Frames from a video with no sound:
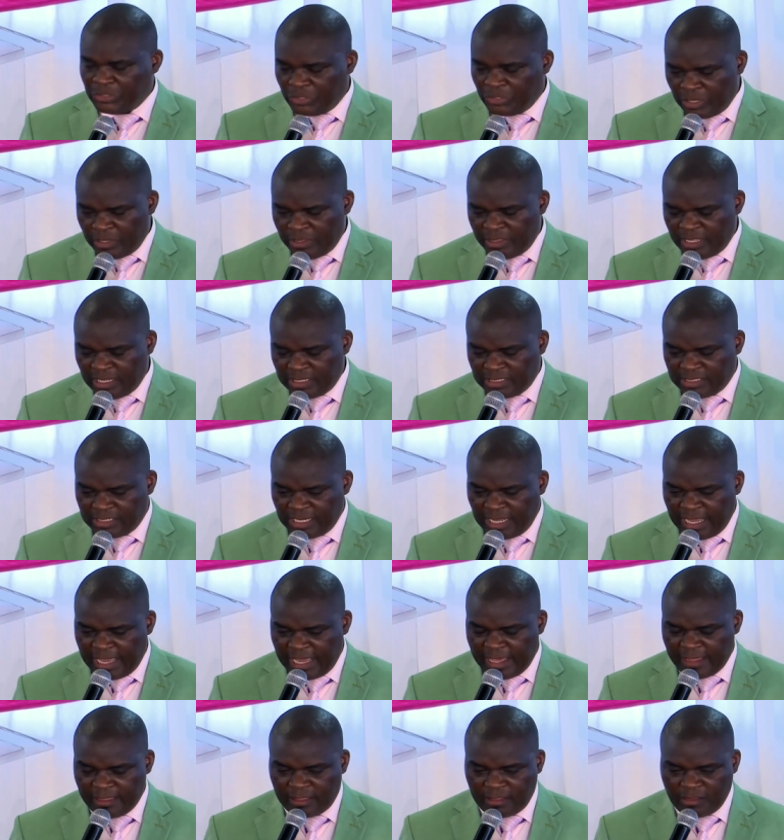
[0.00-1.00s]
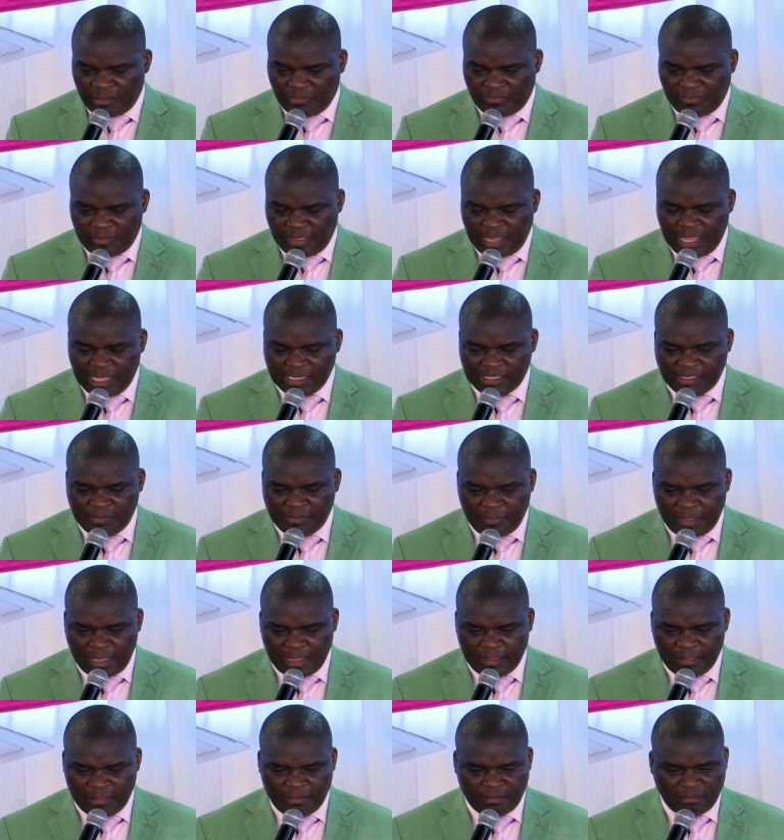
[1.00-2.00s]
on the 10th of last
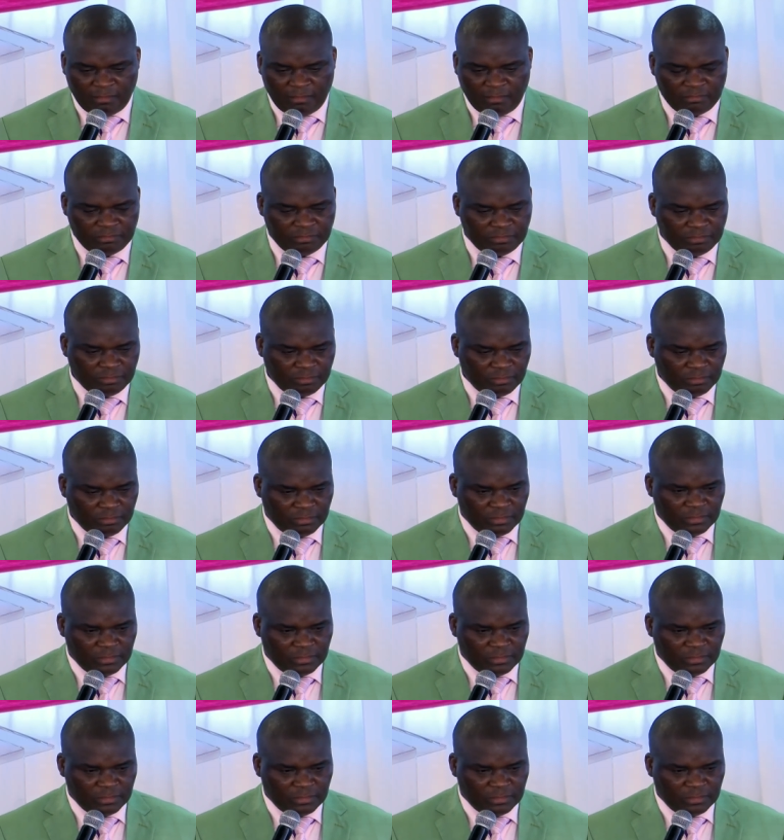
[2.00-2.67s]
month, I